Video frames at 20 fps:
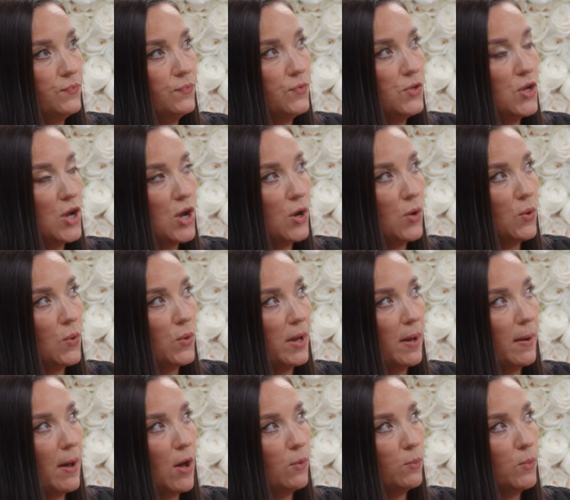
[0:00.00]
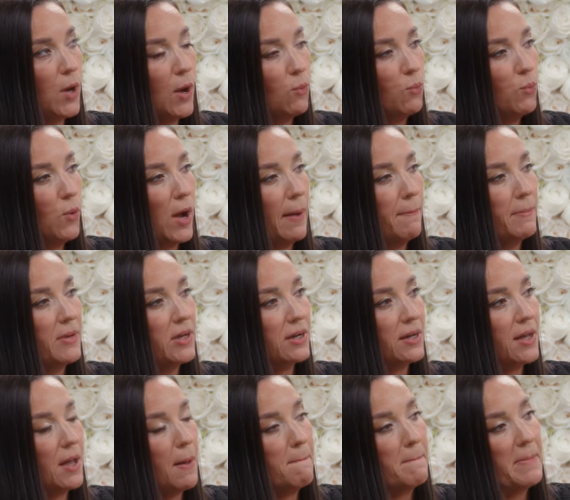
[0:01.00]
No, I'll, i am going
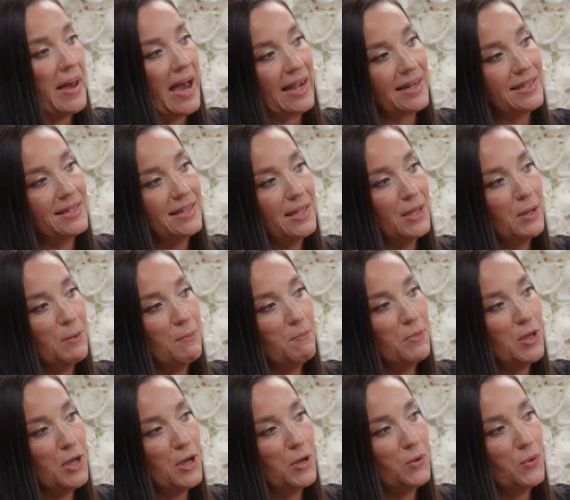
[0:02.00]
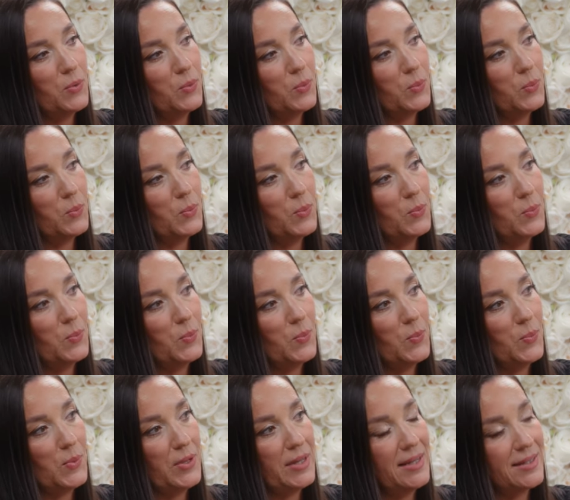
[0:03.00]
to come back to okay. him though. Okay.
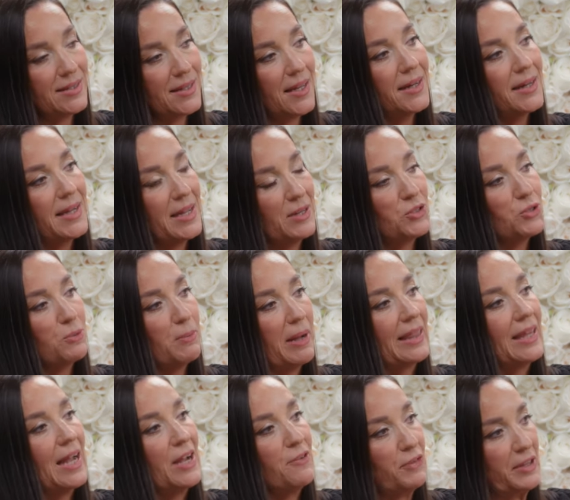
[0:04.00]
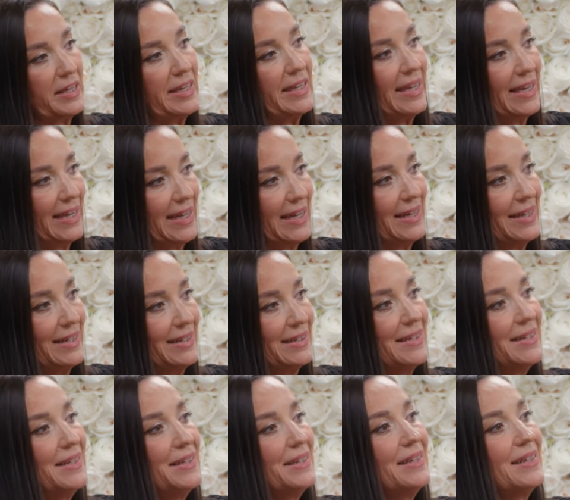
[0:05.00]
Okay. He's going to enter my life again. Okay. All
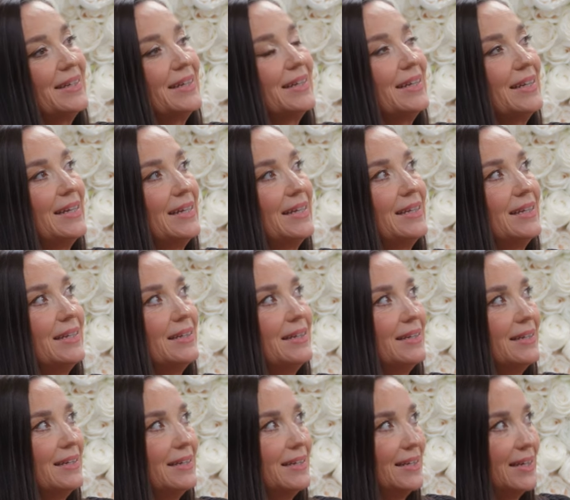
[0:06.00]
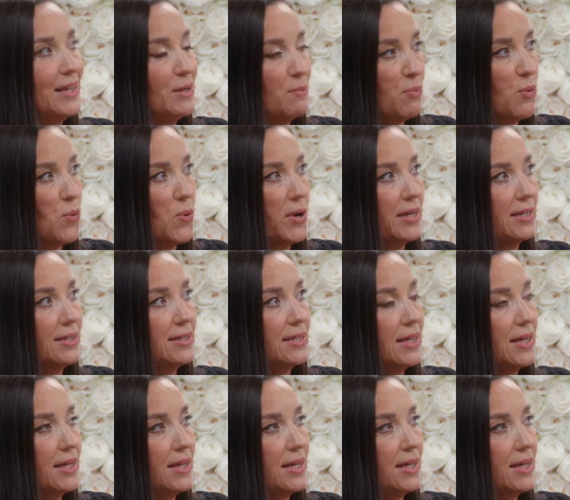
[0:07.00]
right. Okay. And at a point. Okay.